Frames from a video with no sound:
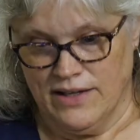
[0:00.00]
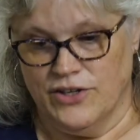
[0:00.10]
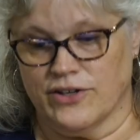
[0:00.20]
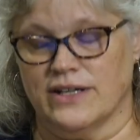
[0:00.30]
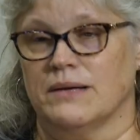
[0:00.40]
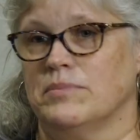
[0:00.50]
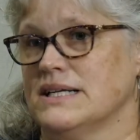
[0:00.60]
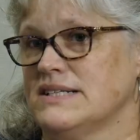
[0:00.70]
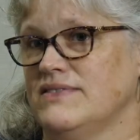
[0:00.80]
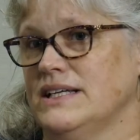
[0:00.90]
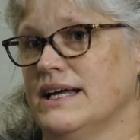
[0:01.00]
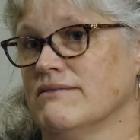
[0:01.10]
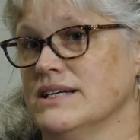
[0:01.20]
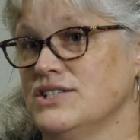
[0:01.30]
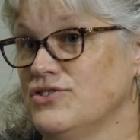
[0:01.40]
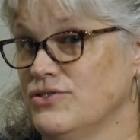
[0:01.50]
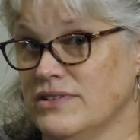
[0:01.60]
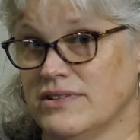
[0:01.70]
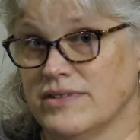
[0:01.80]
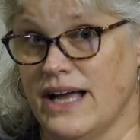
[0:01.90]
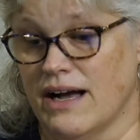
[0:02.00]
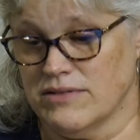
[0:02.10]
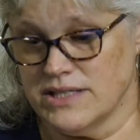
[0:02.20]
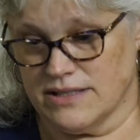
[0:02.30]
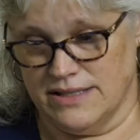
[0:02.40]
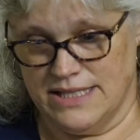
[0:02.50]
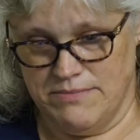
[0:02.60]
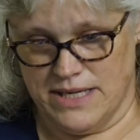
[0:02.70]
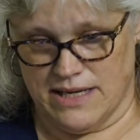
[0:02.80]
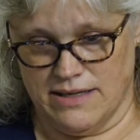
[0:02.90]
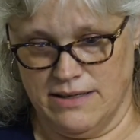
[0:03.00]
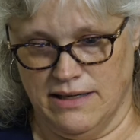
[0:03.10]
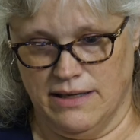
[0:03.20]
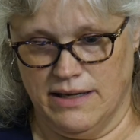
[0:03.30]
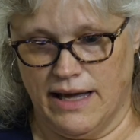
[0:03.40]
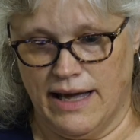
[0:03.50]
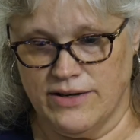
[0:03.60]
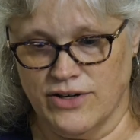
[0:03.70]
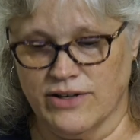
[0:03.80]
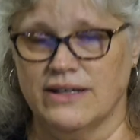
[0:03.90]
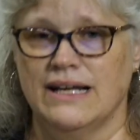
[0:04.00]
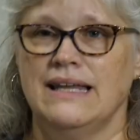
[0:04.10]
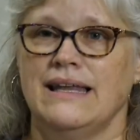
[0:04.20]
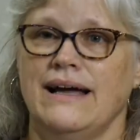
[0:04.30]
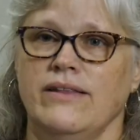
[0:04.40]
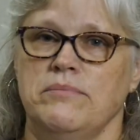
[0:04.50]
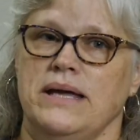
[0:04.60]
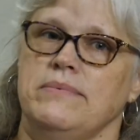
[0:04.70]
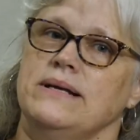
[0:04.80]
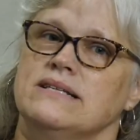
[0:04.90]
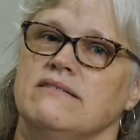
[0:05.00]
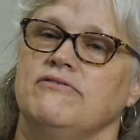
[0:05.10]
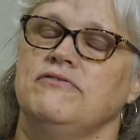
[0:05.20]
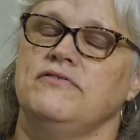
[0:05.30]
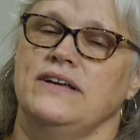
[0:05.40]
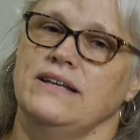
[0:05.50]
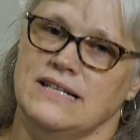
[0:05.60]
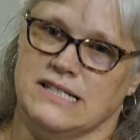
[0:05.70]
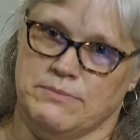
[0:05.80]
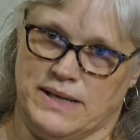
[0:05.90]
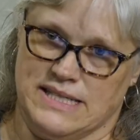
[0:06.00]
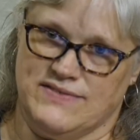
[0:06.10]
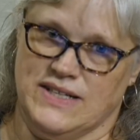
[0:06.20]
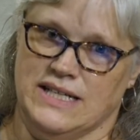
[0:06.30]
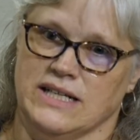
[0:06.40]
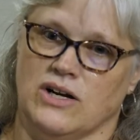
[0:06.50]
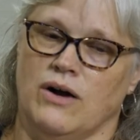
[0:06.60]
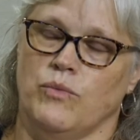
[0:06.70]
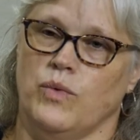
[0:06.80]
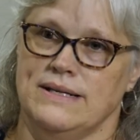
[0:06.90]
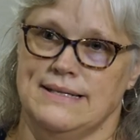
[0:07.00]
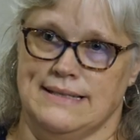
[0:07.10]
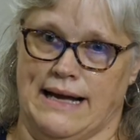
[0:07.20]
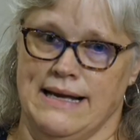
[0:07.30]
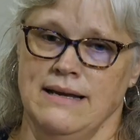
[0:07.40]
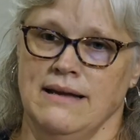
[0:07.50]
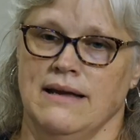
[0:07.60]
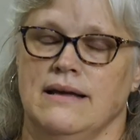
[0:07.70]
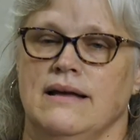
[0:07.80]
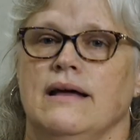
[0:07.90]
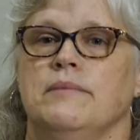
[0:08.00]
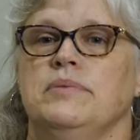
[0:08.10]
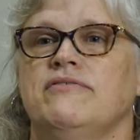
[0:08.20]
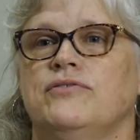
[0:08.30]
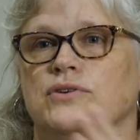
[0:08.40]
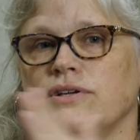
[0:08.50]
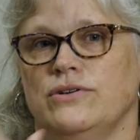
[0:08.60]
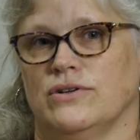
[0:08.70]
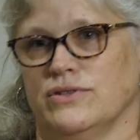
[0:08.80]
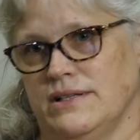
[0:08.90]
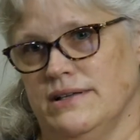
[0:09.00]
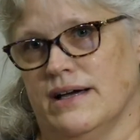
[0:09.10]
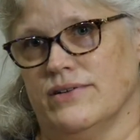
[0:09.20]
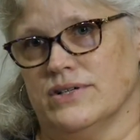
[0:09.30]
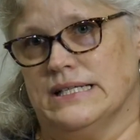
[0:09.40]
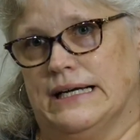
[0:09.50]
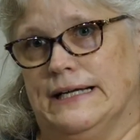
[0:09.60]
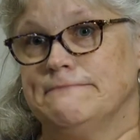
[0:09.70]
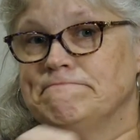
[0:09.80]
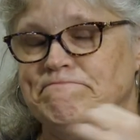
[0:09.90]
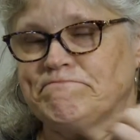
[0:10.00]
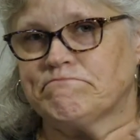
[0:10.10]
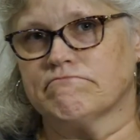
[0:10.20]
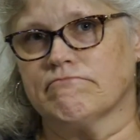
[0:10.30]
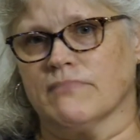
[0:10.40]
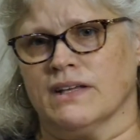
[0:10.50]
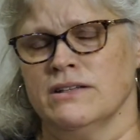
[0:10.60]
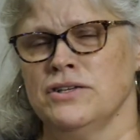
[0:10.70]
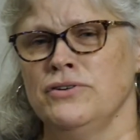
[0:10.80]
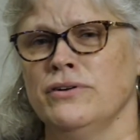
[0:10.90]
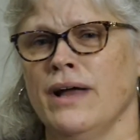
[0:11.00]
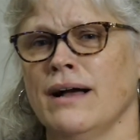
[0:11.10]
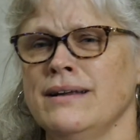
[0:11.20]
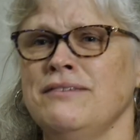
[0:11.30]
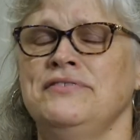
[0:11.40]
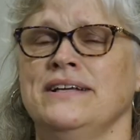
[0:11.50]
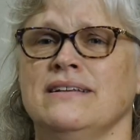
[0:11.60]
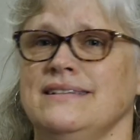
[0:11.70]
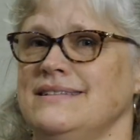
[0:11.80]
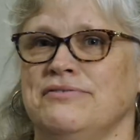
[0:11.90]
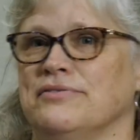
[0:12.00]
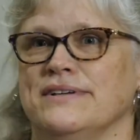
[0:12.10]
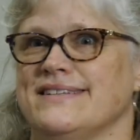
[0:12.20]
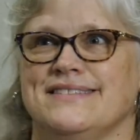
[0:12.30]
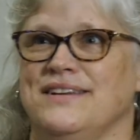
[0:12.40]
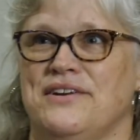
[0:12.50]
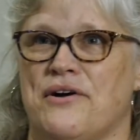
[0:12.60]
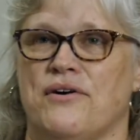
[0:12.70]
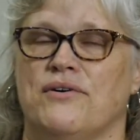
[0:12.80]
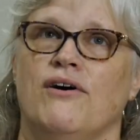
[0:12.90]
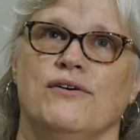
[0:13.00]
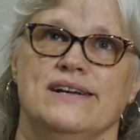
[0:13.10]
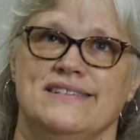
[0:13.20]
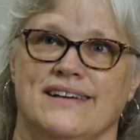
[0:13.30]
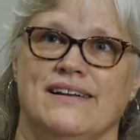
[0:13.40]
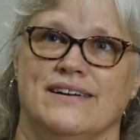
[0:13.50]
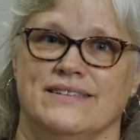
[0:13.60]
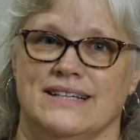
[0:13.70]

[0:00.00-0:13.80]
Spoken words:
You're going to breastfeed every 2 to 3 hours on demand, and you're going to allow the baby to finish breastfeeding on one side before you go to the other side. So you're not going to feel a difference to know, oh, he's done on